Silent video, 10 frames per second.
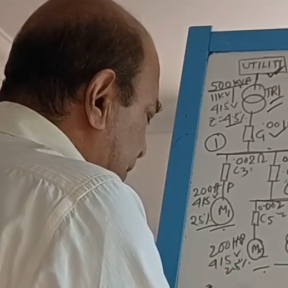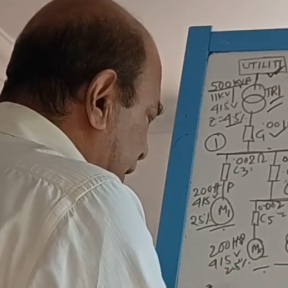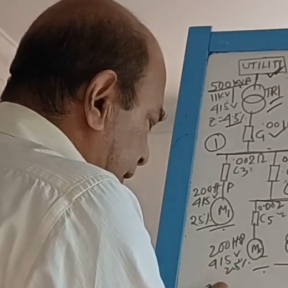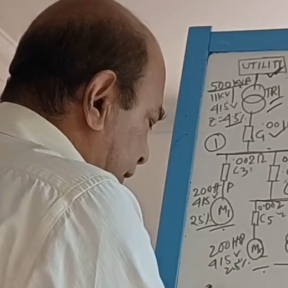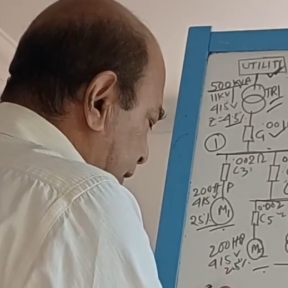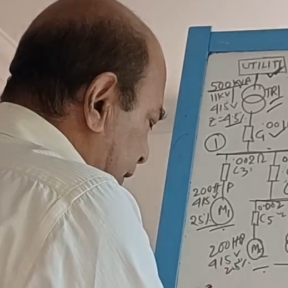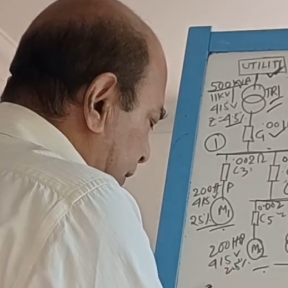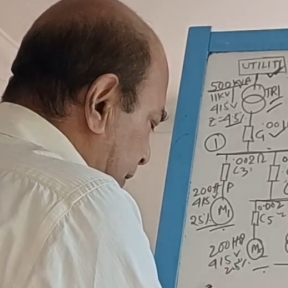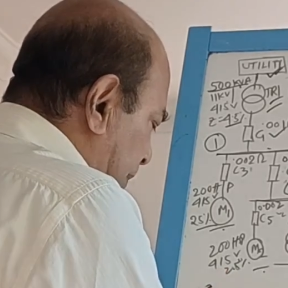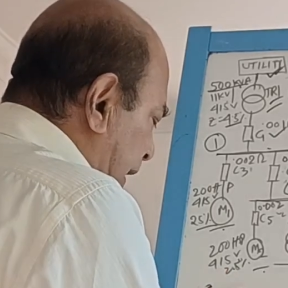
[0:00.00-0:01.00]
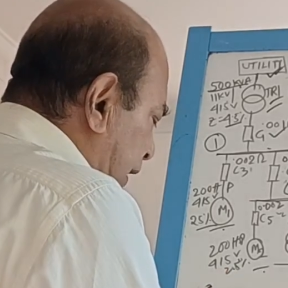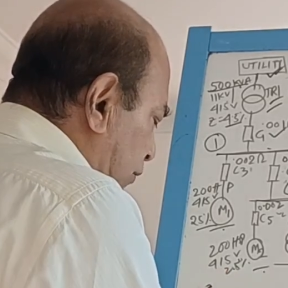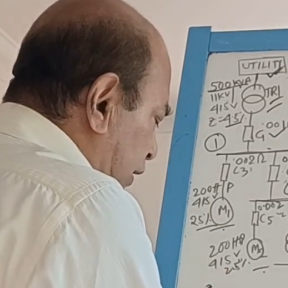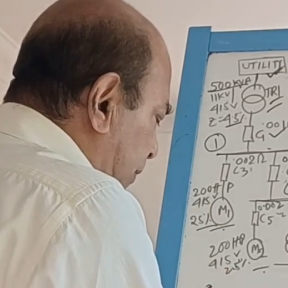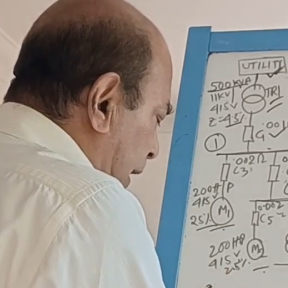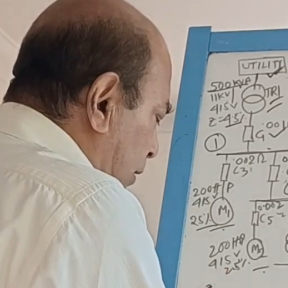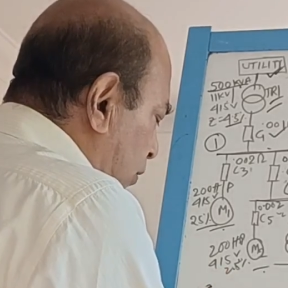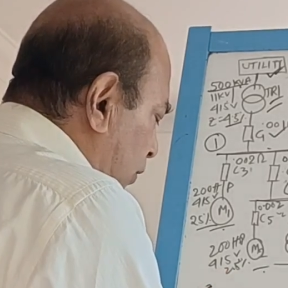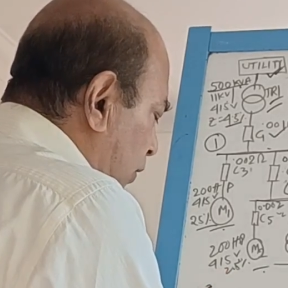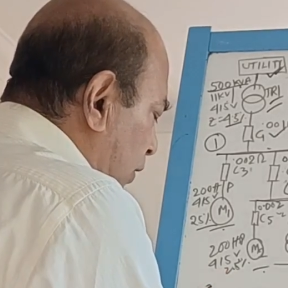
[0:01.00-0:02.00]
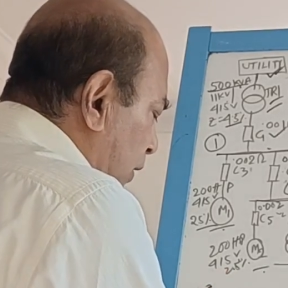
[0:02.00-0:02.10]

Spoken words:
base per unit value,